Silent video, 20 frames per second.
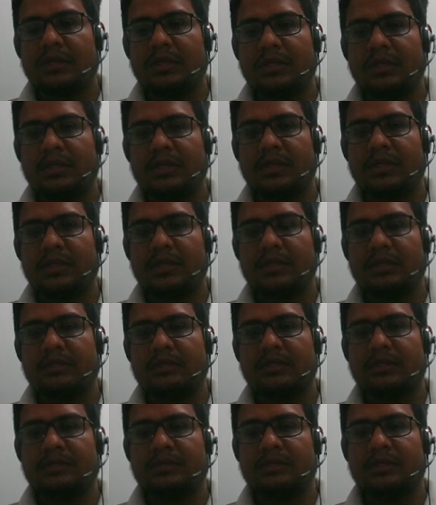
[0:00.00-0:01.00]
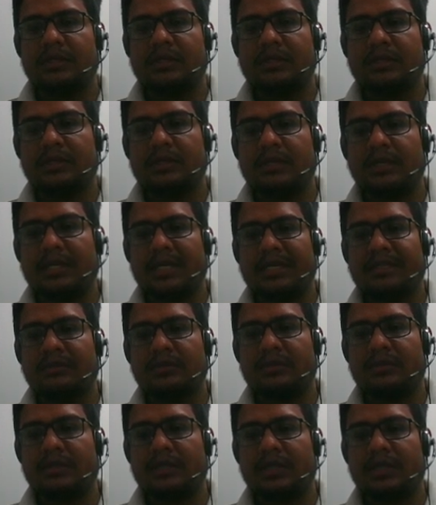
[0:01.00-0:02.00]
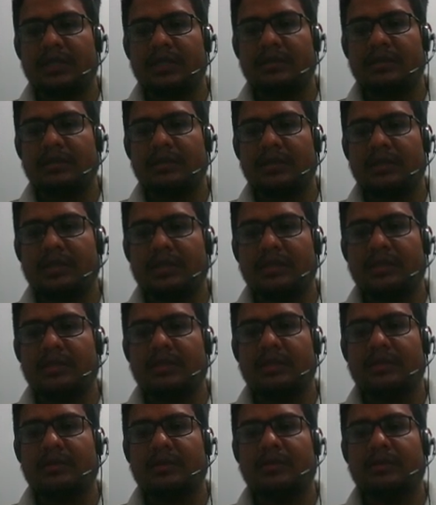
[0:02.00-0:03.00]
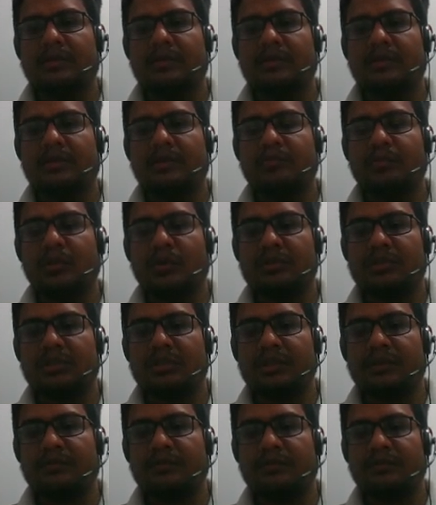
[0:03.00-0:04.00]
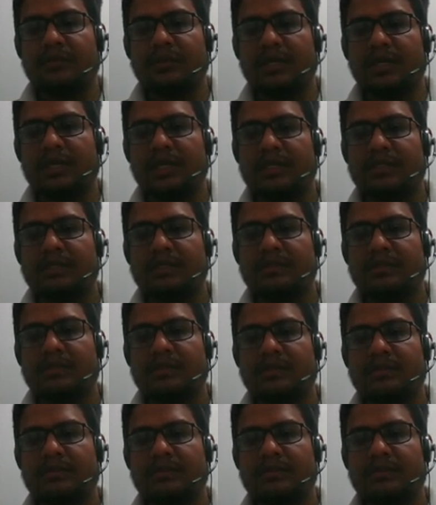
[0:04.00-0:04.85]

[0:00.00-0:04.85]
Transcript: and since it lies on the positive real axis,